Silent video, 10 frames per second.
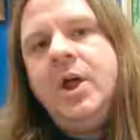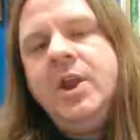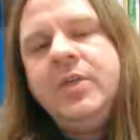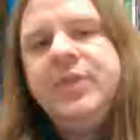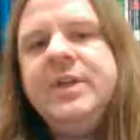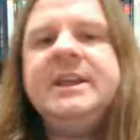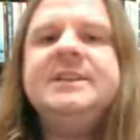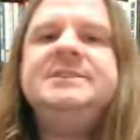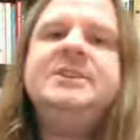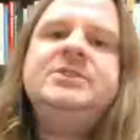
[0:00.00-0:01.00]
another thing to
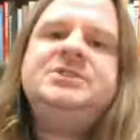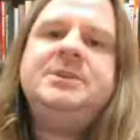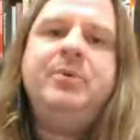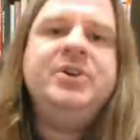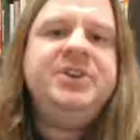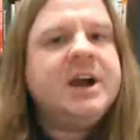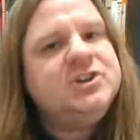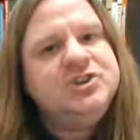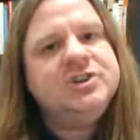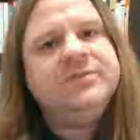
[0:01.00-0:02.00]
consider is the
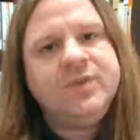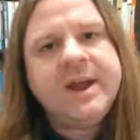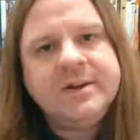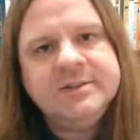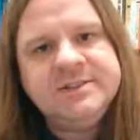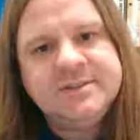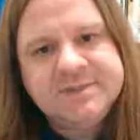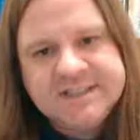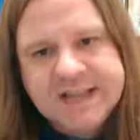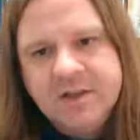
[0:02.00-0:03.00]
production of records
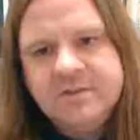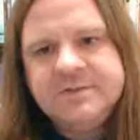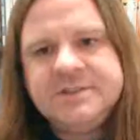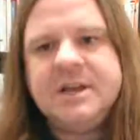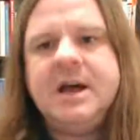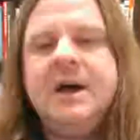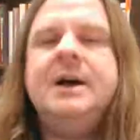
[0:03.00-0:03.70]
themselves.